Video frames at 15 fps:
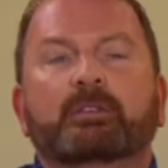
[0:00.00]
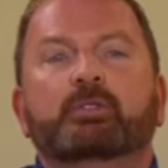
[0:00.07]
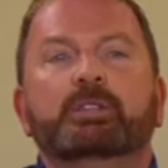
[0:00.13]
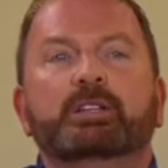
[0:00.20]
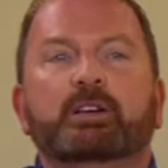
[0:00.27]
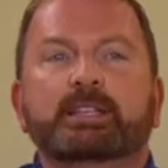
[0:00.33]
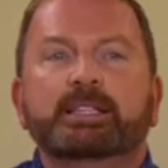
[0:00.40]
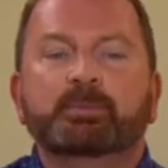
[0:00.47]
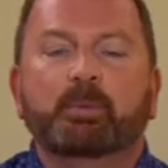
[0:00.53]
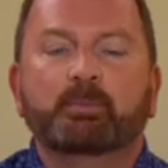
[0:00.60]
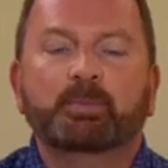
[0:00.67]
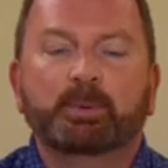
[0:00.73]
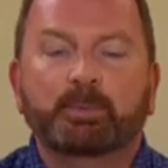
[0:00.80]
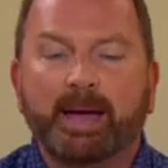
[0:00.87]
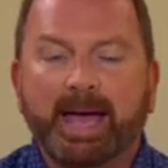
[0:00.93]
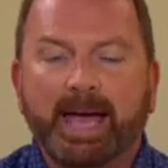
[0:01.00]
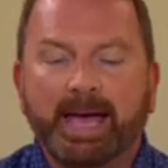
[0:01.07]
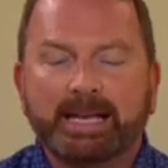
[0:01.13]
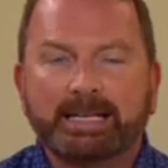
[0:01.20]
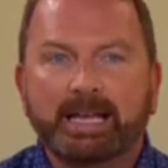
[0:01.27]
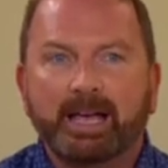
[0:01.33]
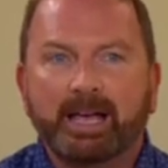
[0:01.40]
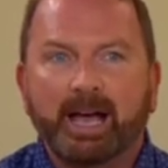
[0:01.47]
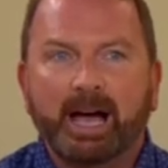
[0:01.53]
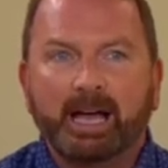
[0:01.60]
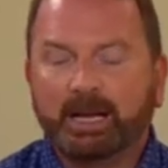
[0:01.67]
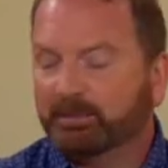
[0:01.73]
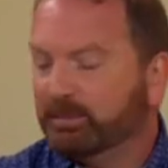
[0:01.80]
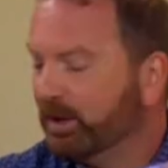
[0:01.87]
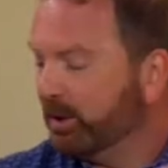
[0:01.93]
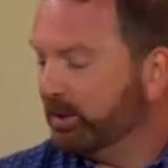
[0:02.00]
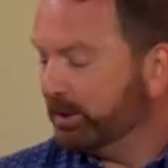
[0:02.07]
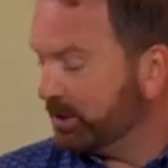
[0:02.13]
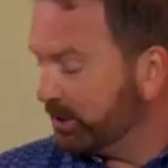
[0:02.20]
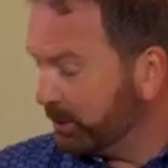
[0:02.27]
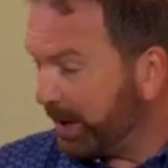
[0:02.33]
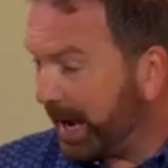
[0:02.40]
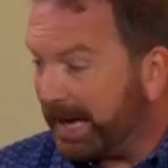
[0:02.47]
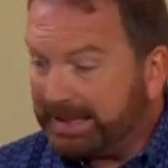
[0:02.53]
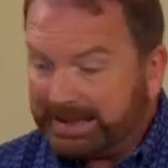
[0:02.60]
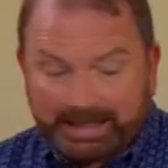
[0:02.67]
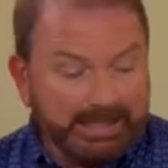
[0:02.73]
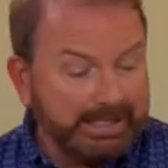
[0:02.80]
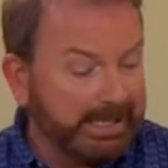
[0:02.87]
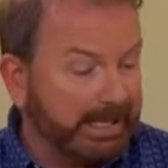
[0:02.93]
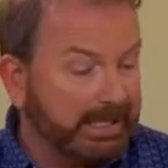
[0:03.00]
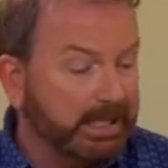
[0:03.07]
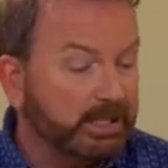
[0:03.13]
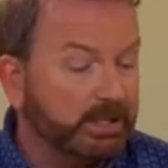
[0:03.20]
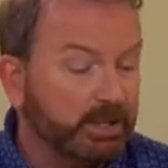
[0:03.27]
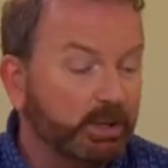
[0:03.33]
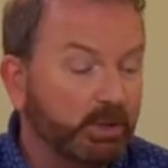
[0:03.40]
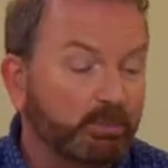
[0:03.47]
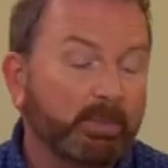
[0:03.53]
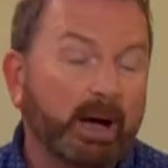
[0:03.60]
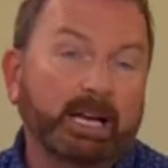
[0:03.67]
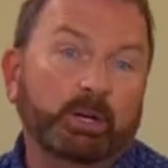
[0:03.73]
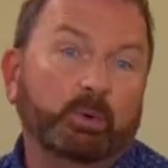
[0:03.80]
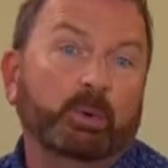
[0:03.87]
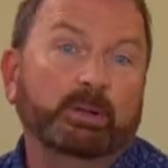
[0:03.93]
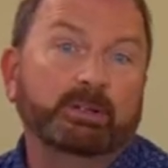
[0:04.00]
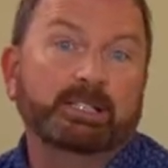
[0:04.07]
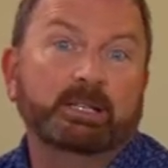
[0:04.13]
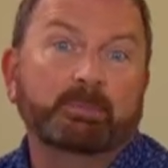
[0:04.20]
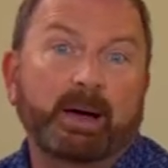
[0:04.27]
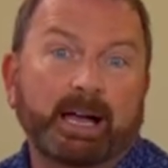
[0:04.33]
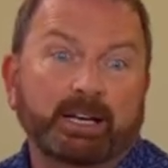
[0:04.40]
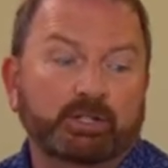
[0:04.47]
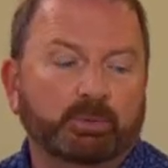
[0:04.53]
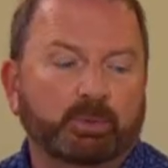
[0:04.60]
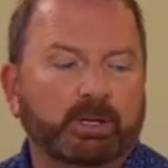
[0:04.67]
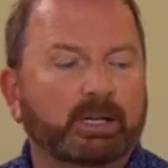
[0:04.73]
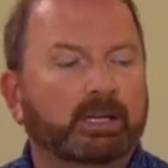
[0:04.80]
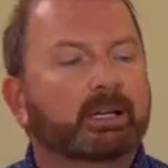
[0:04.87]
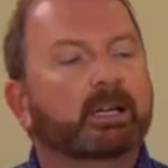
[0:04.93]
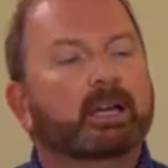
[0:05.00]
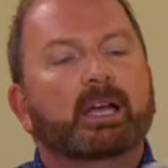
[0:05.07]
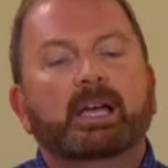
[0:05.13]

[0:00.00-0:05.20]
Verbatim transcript: already got this one prepared and I'm going to add this in to my quilted patchwork.